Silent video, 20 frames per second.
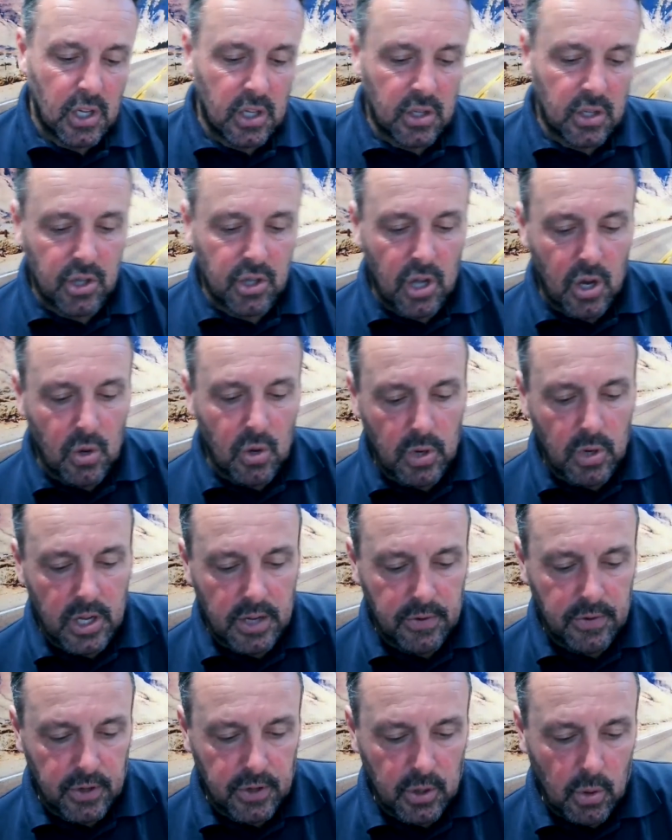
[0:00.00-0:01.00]
So
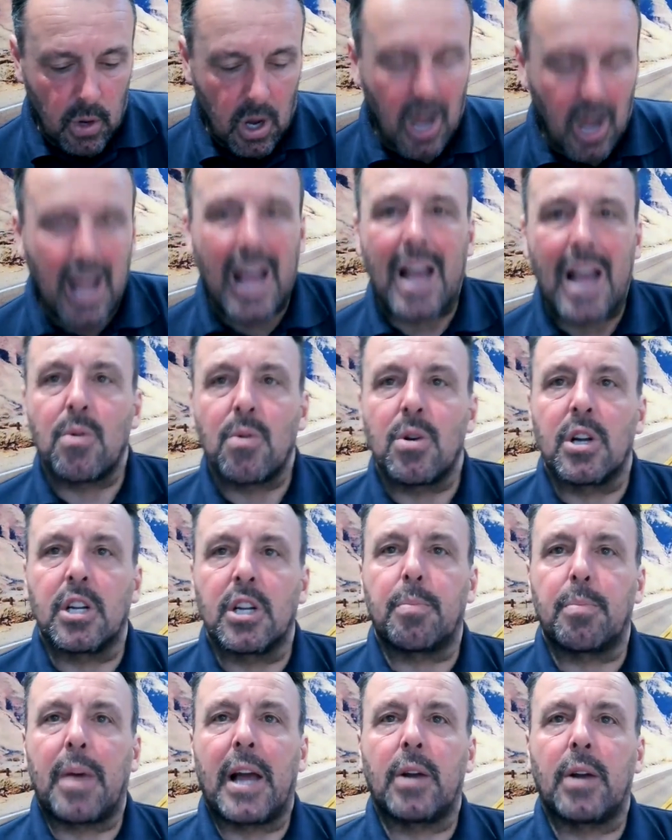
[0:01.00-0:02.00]
if you are out and
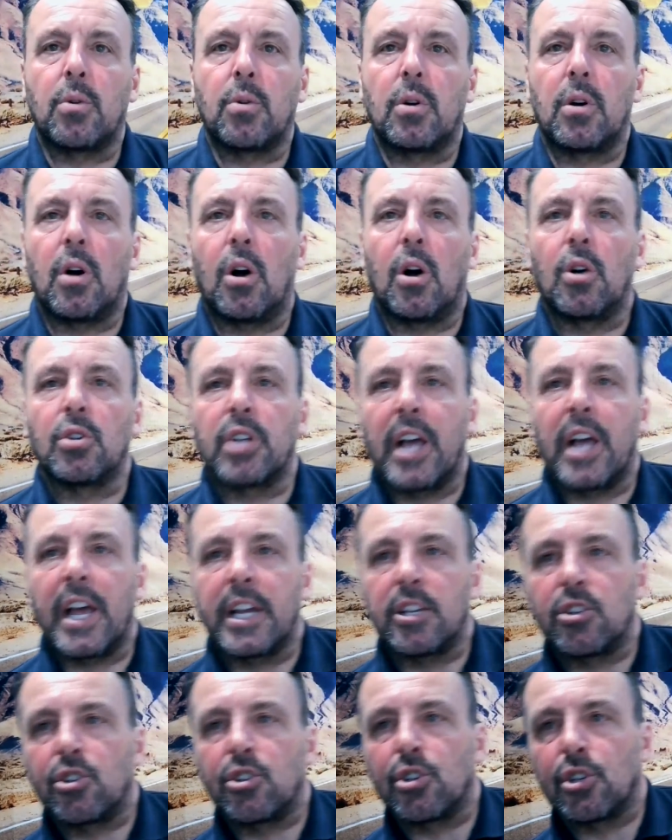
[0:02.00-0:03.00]
about on a
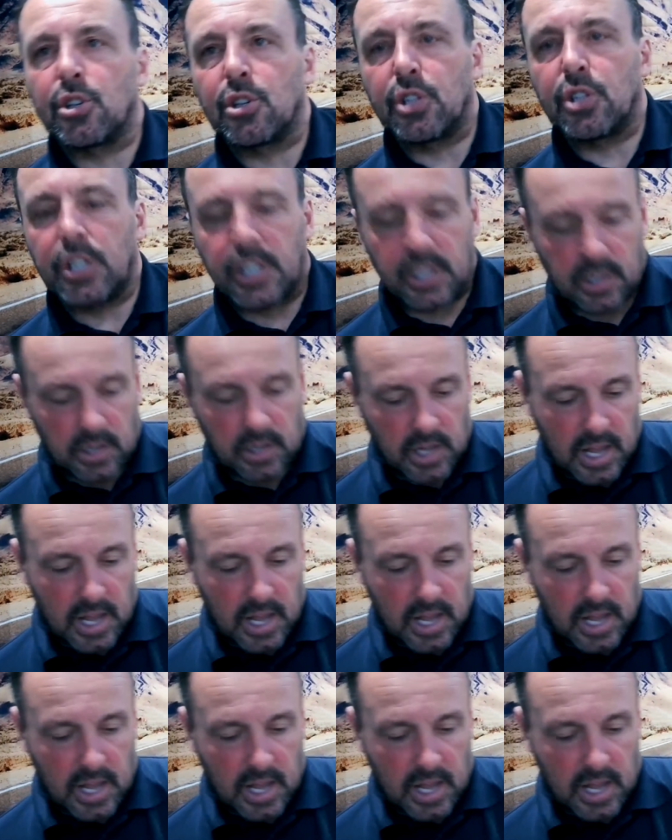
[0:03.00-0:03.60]
journey,